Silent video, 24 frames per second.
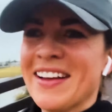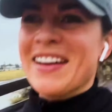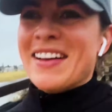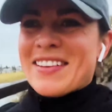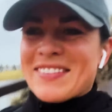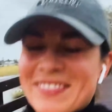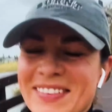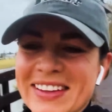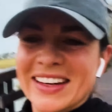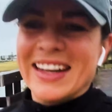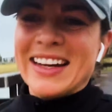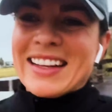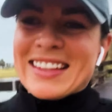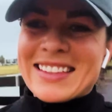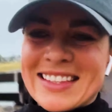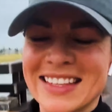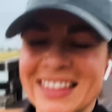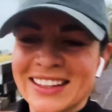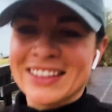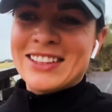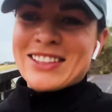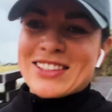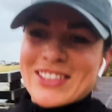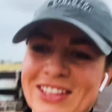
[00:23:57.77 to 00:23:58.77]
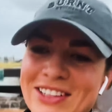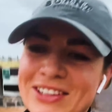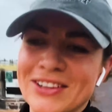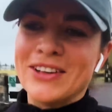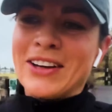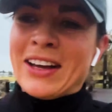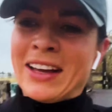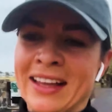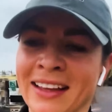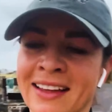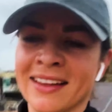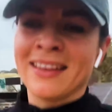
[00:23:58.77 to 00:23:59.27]
a minute
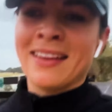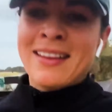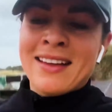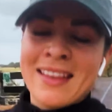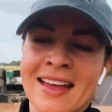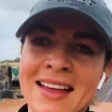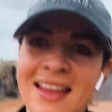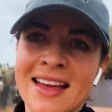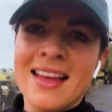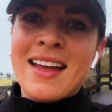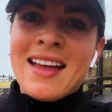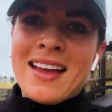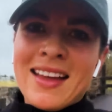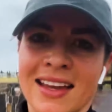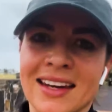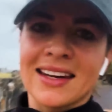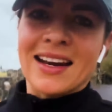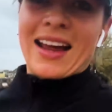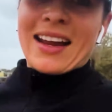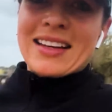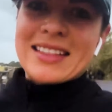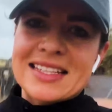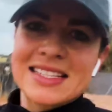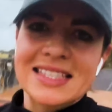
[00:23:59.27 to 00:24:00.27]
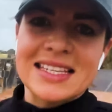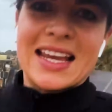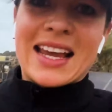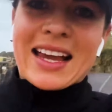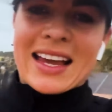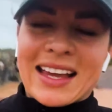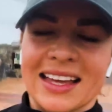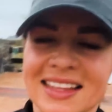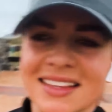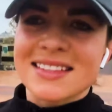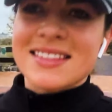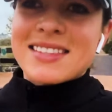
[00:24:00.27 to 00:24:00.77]
to 90
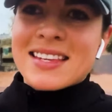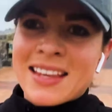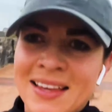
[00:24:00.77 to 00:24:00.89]
seconds,